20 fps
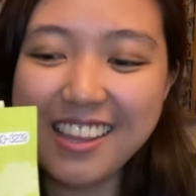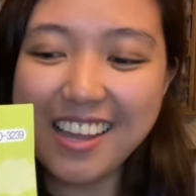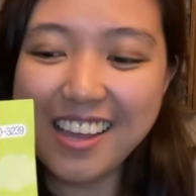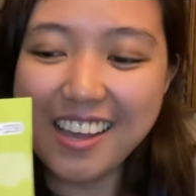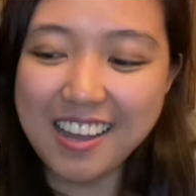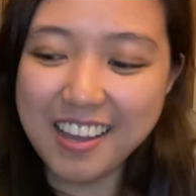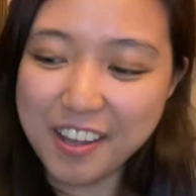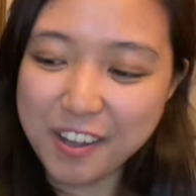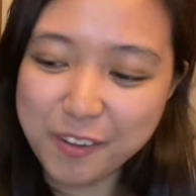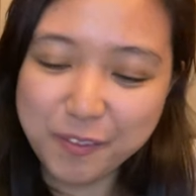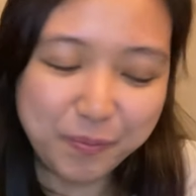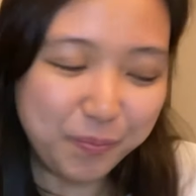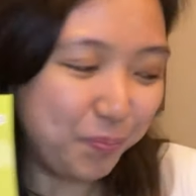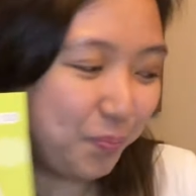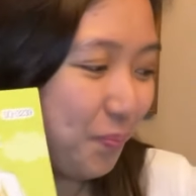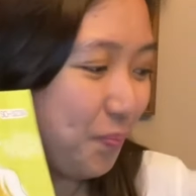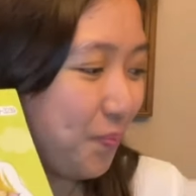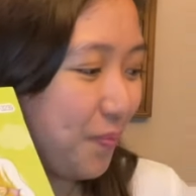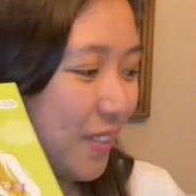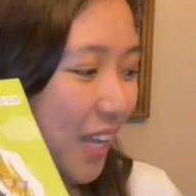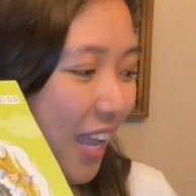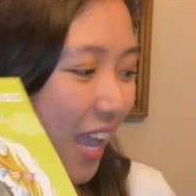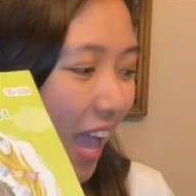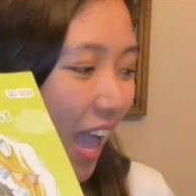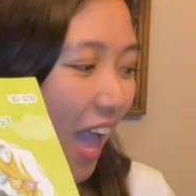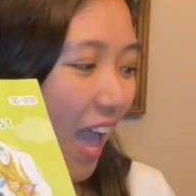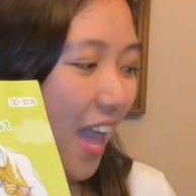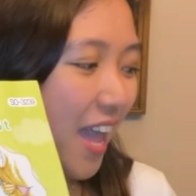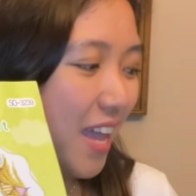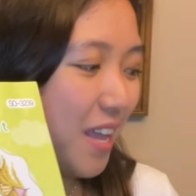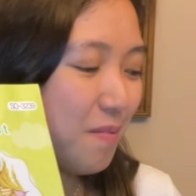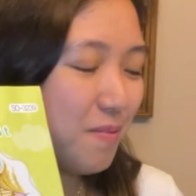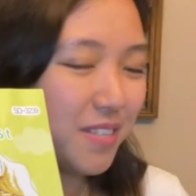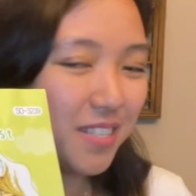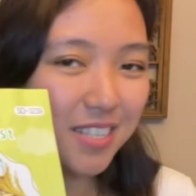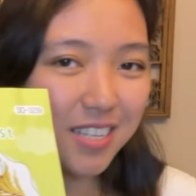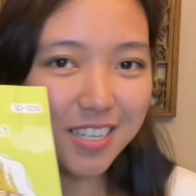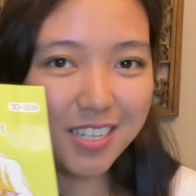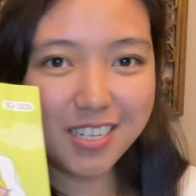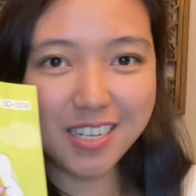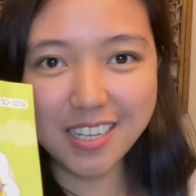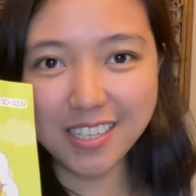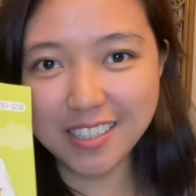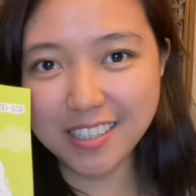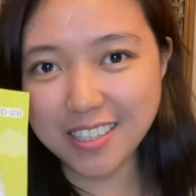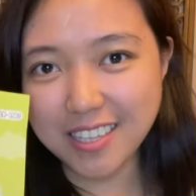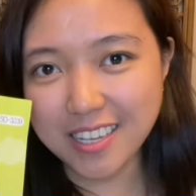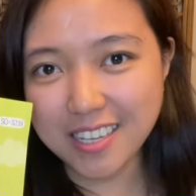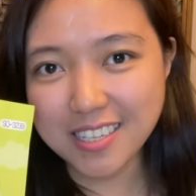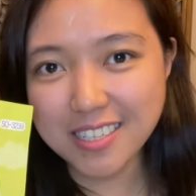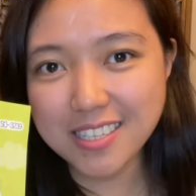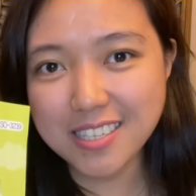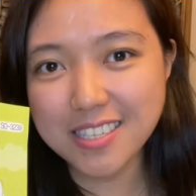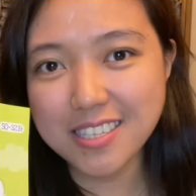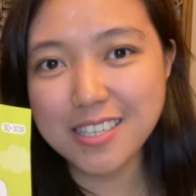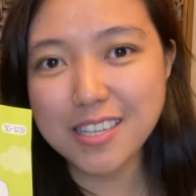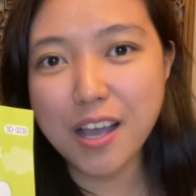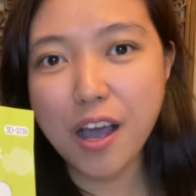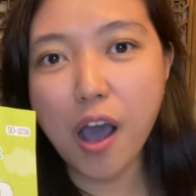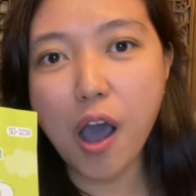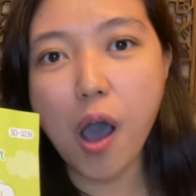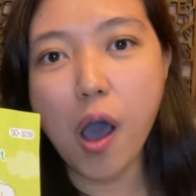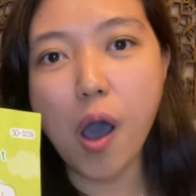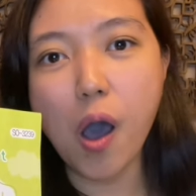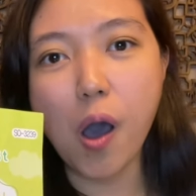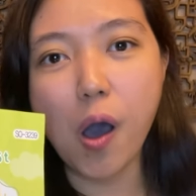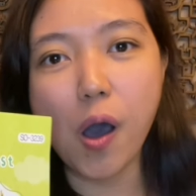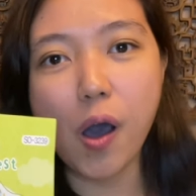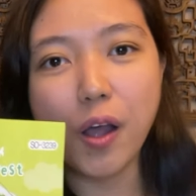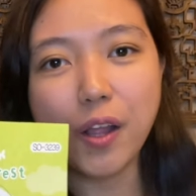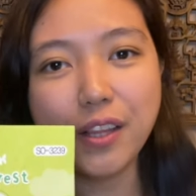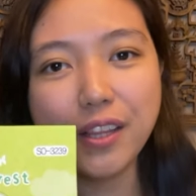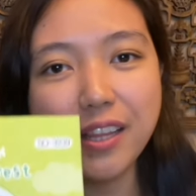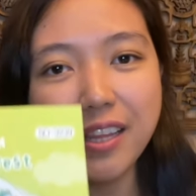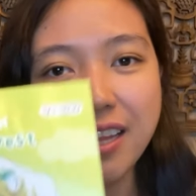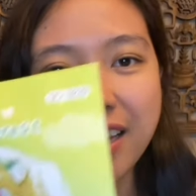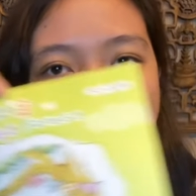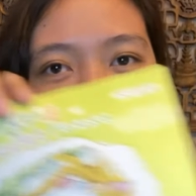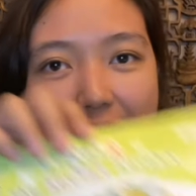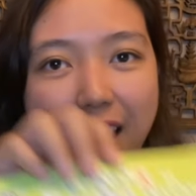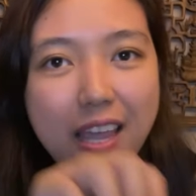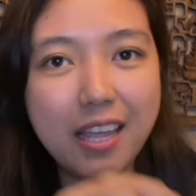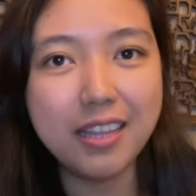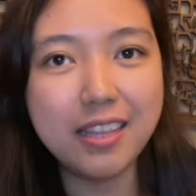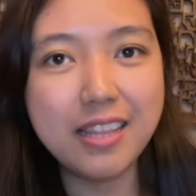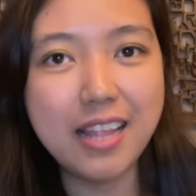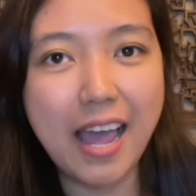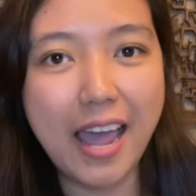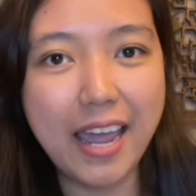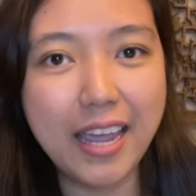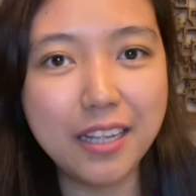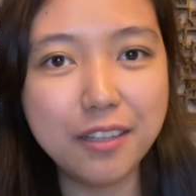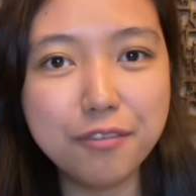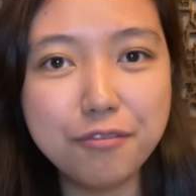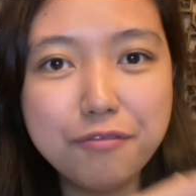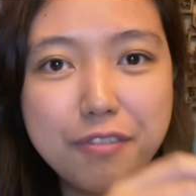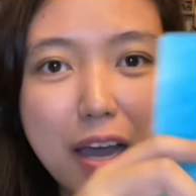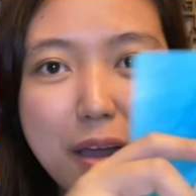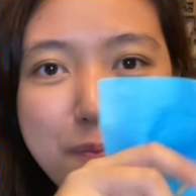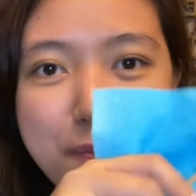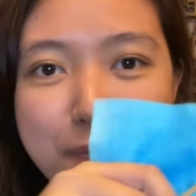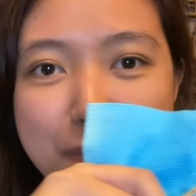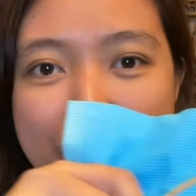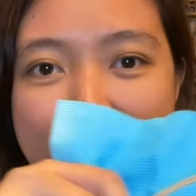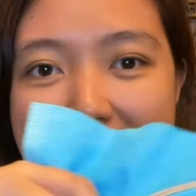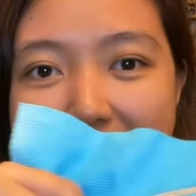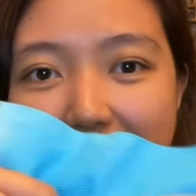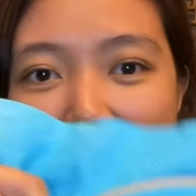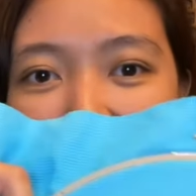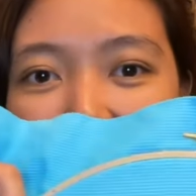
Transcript: I am stitching this on a dyed fabric.